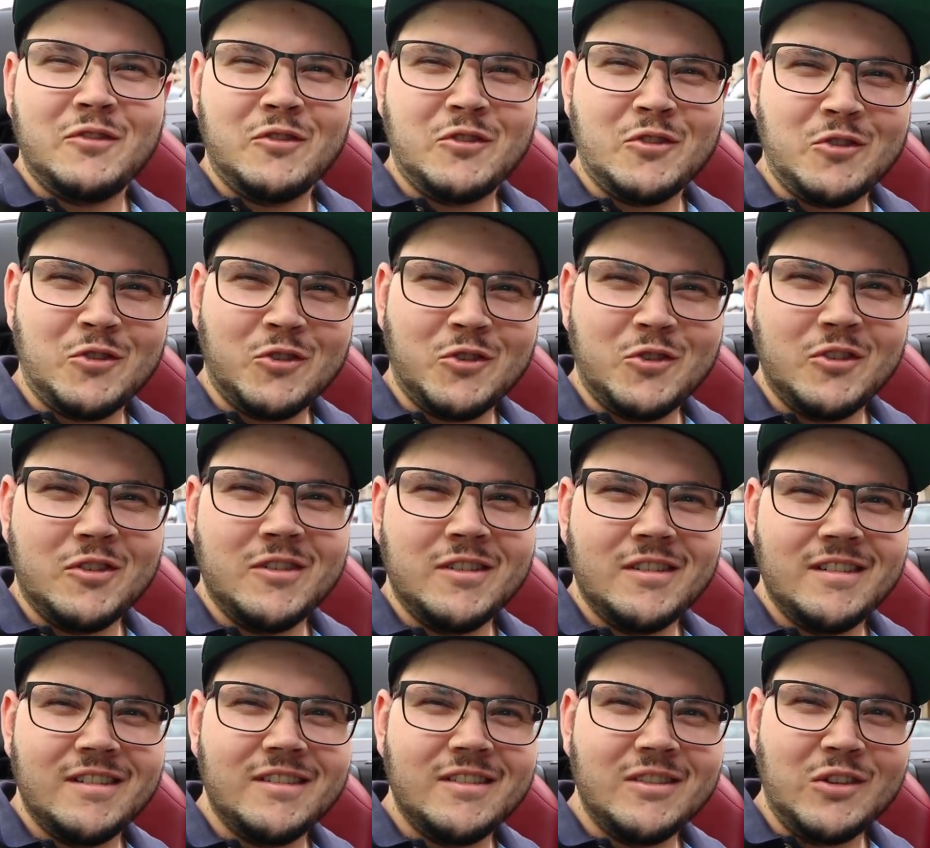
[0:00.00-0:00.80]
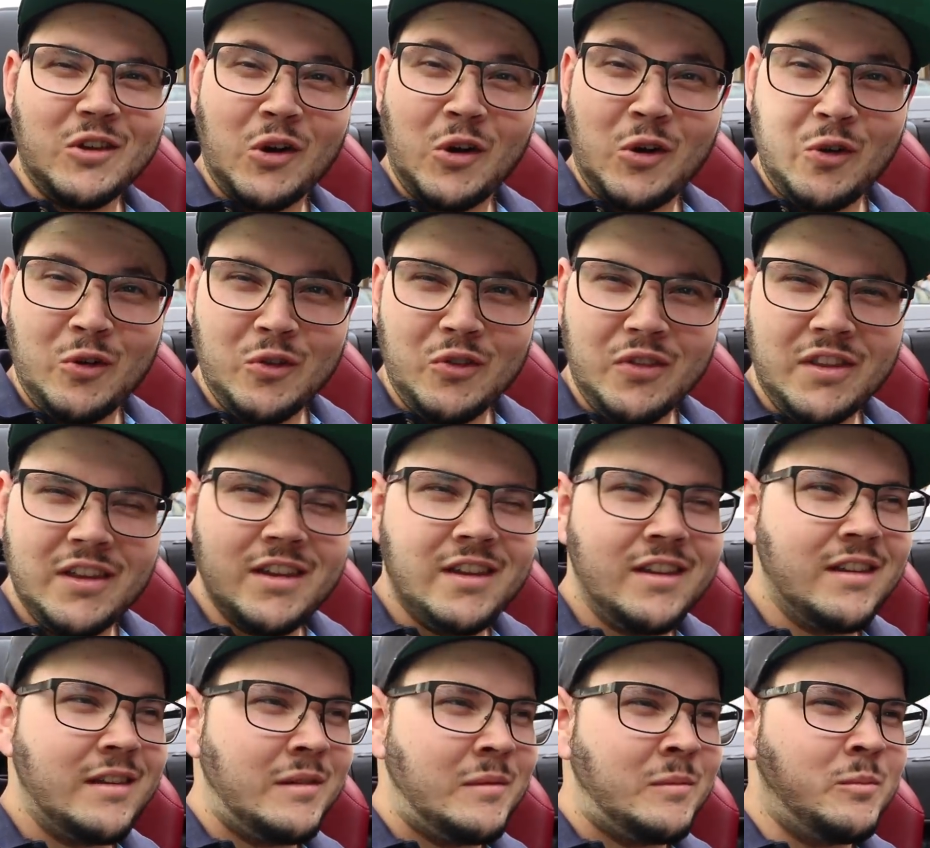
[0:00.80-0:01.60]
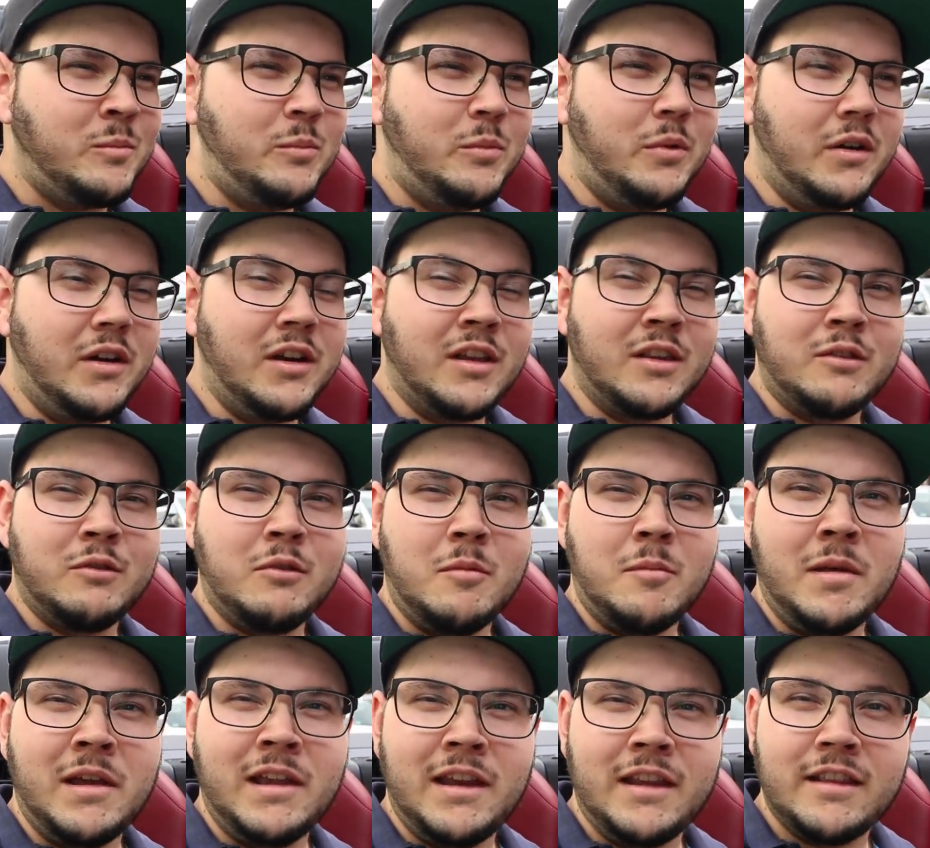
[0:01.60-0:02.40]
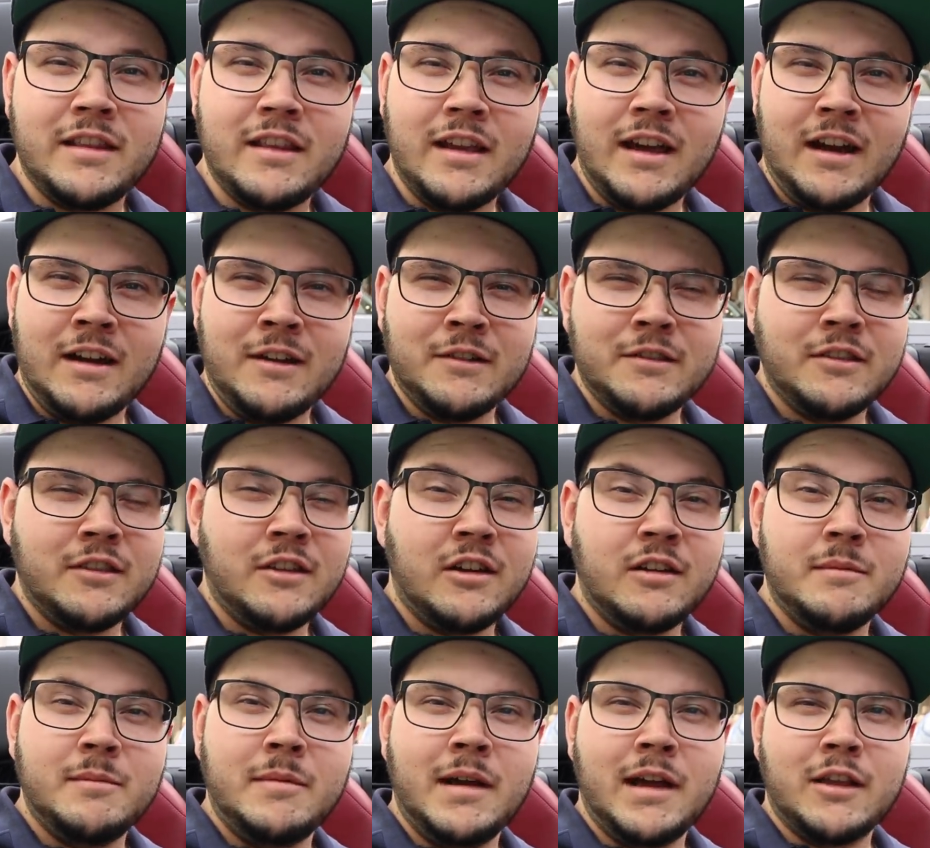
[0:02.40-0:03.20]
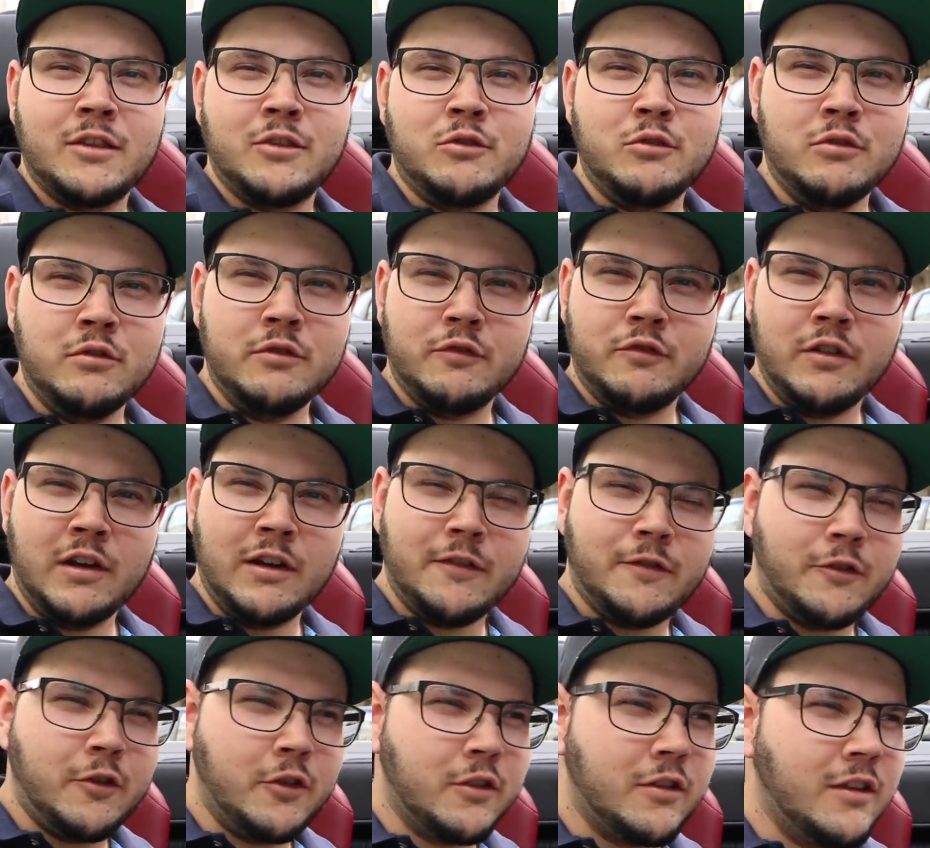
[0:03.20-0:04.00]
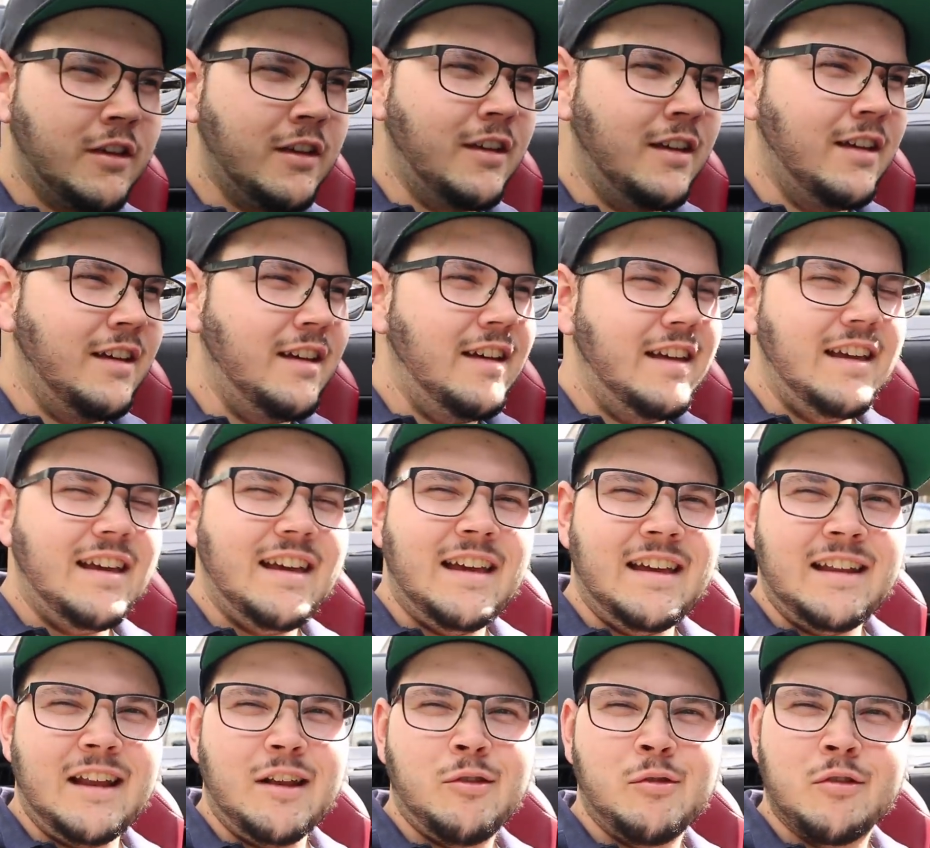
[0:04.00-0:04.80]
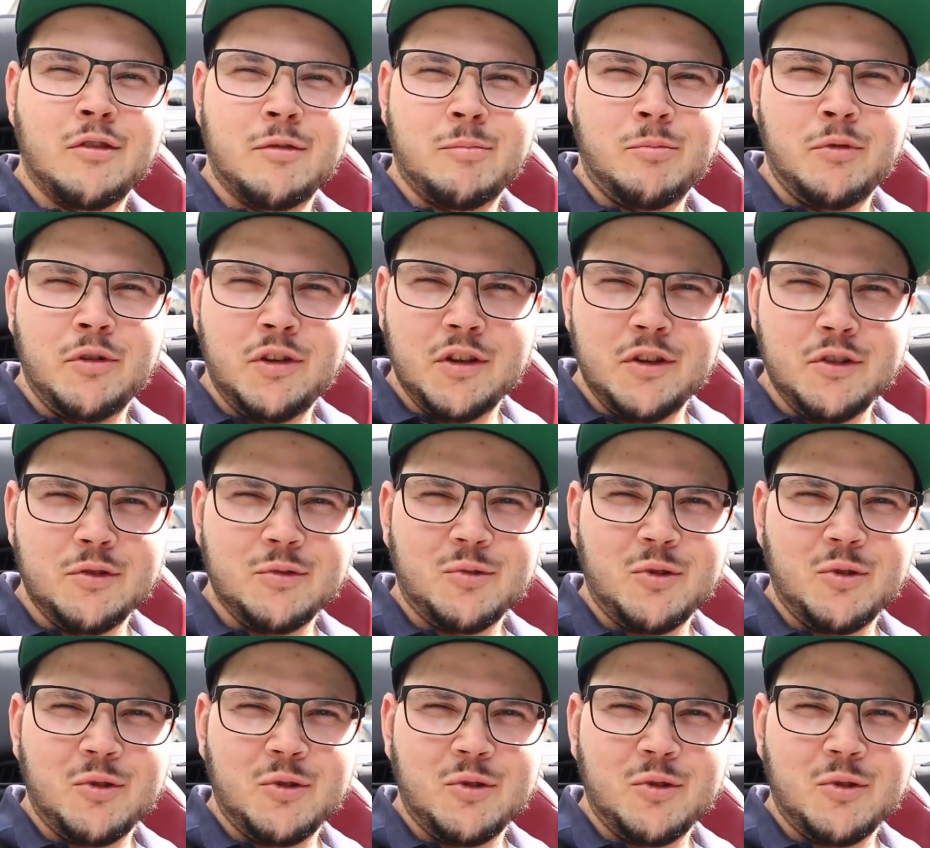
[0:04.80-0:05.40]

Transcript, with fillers: for the whole day, but we made it out now back to Frankfurt, and that was a pretty good